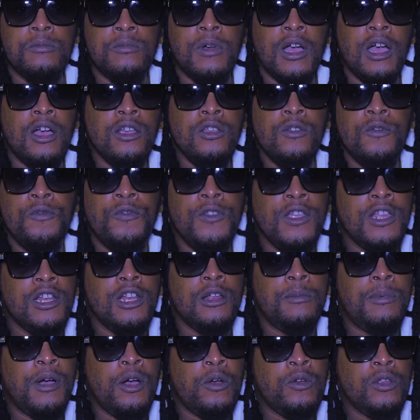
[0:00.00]
How you feel
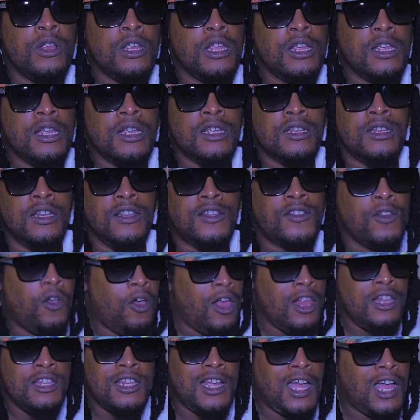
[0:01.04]
about the
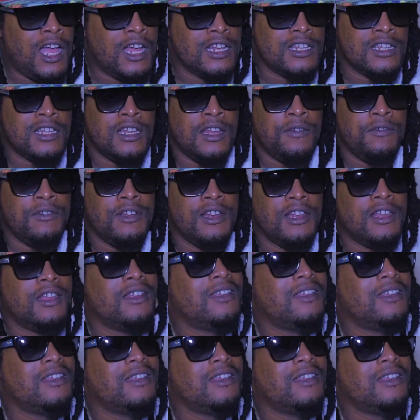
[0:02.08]
salt art and everything?